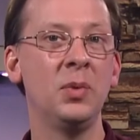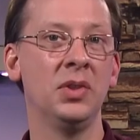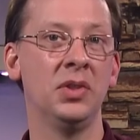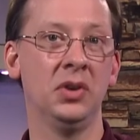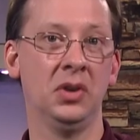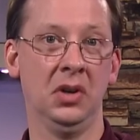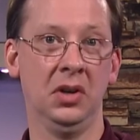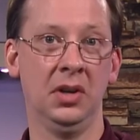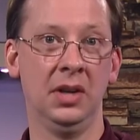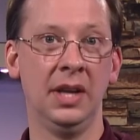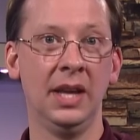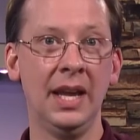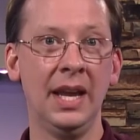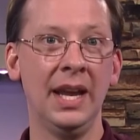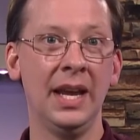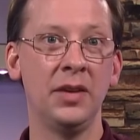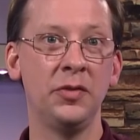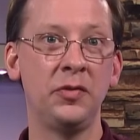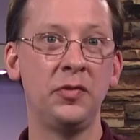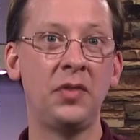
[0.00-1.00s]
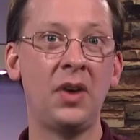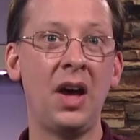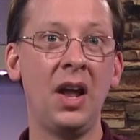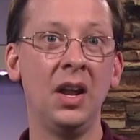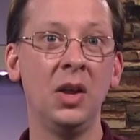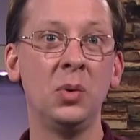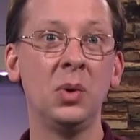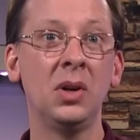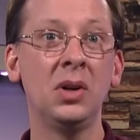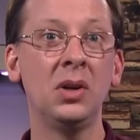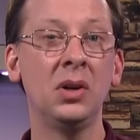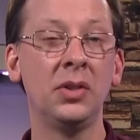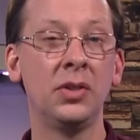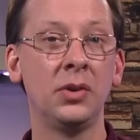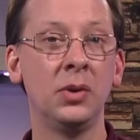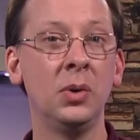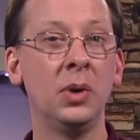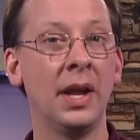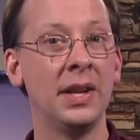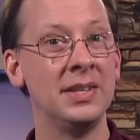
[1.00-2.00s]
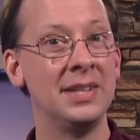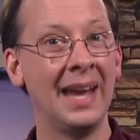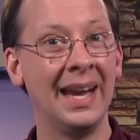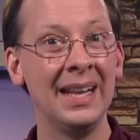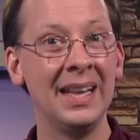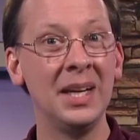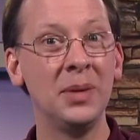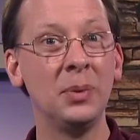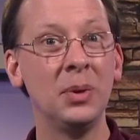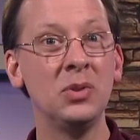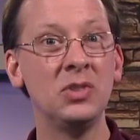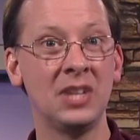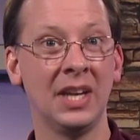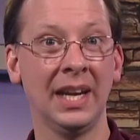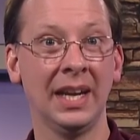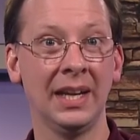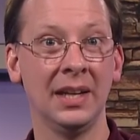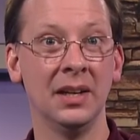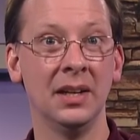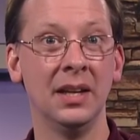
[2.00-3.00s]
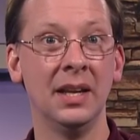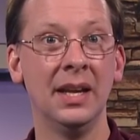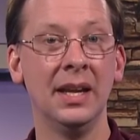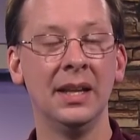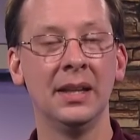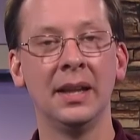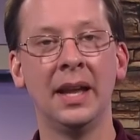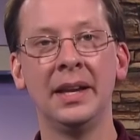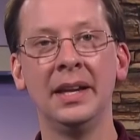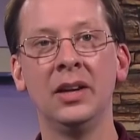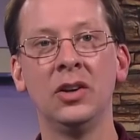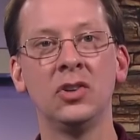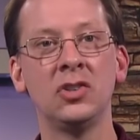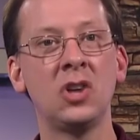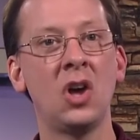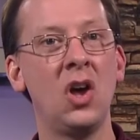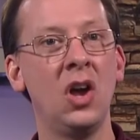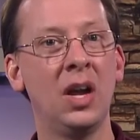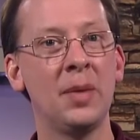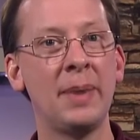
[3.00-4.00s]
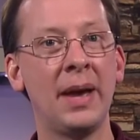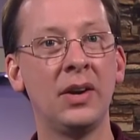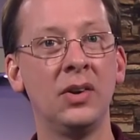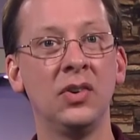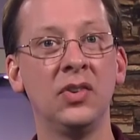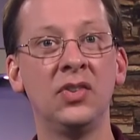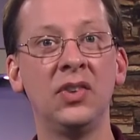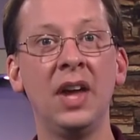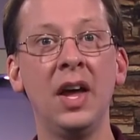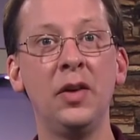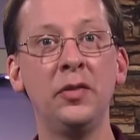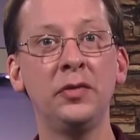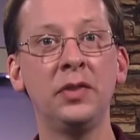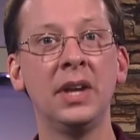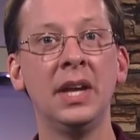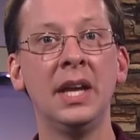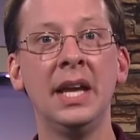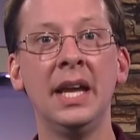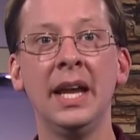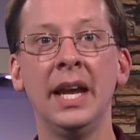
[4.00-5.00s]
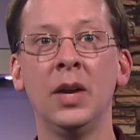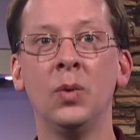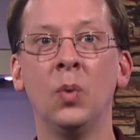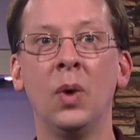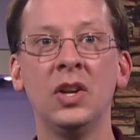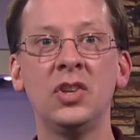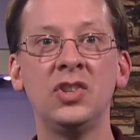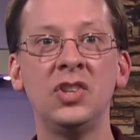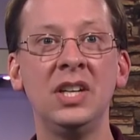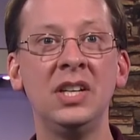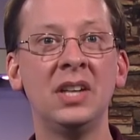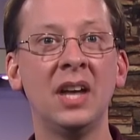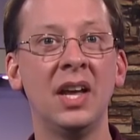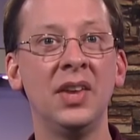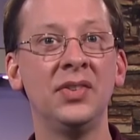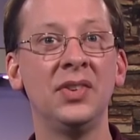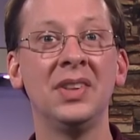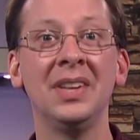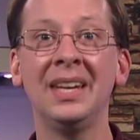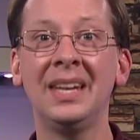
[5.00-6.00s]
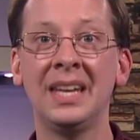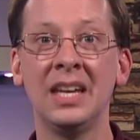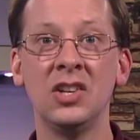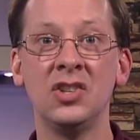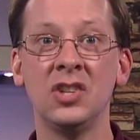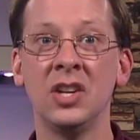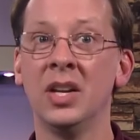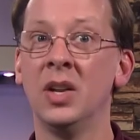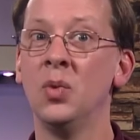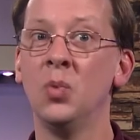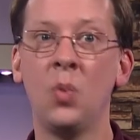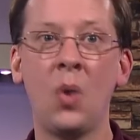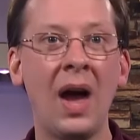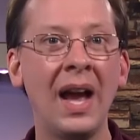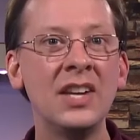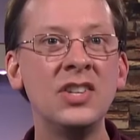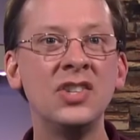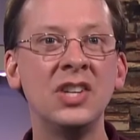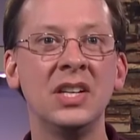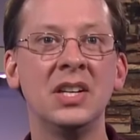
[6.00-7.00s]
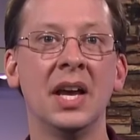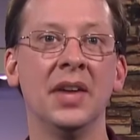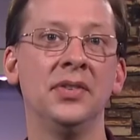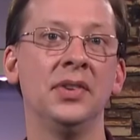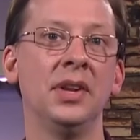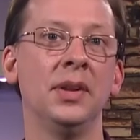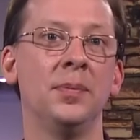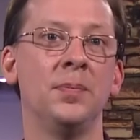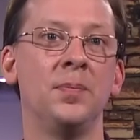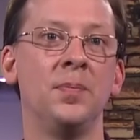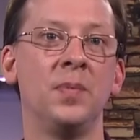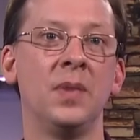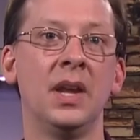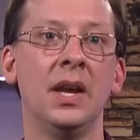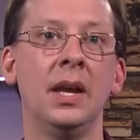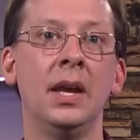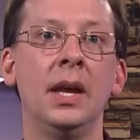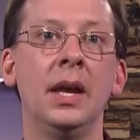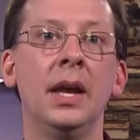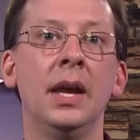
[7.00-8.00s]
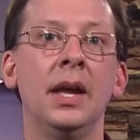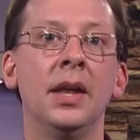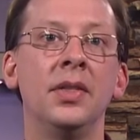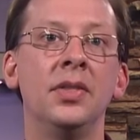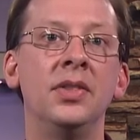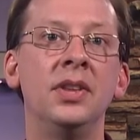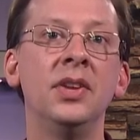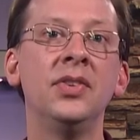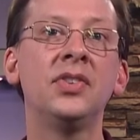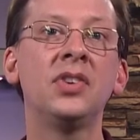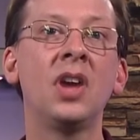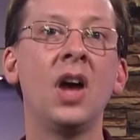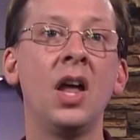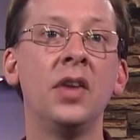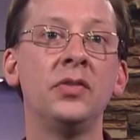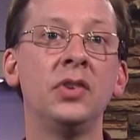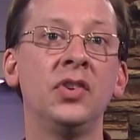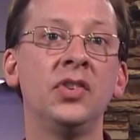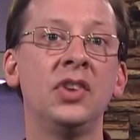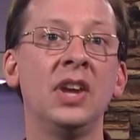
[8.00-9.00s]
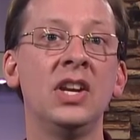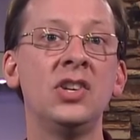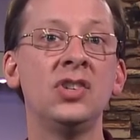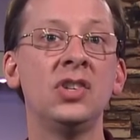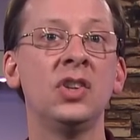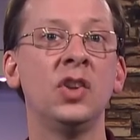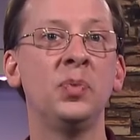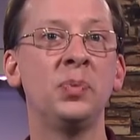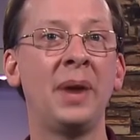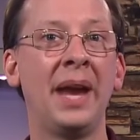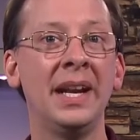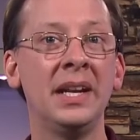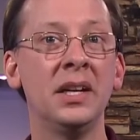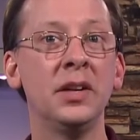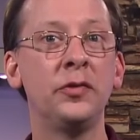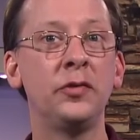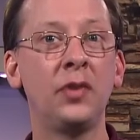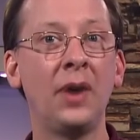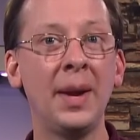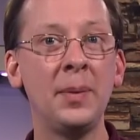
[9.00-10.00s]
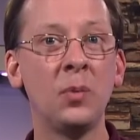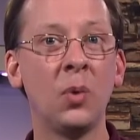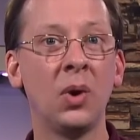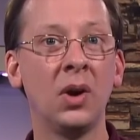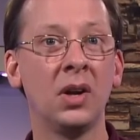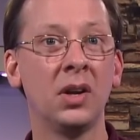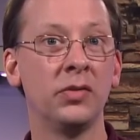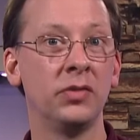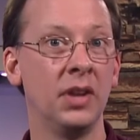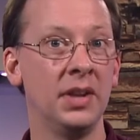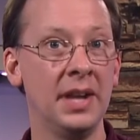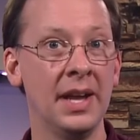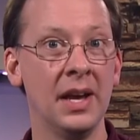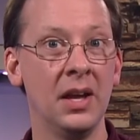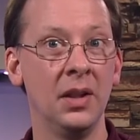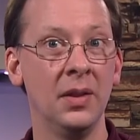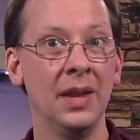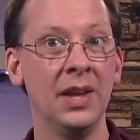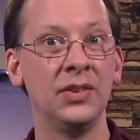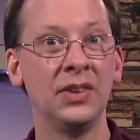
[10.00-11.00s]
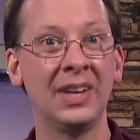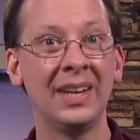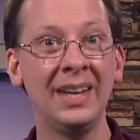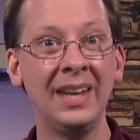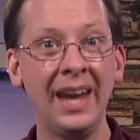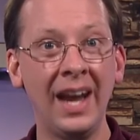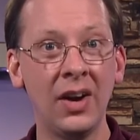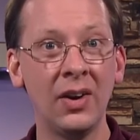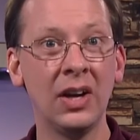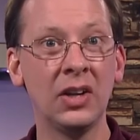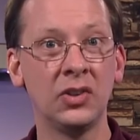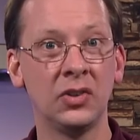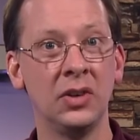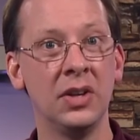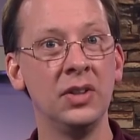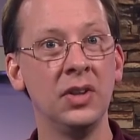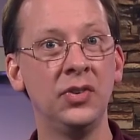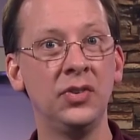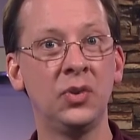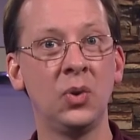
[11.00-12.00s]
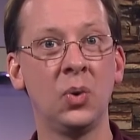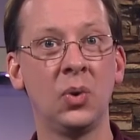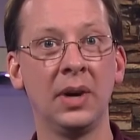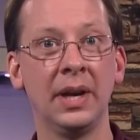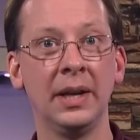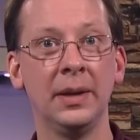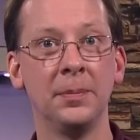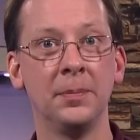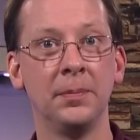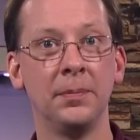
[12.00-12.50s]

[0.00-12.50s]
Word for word: with her and follow her through a daily routine, letting her talk about herself and what she does in the kitchen and why she does it. This conversation has painted a framework of Linnell as a character in the story.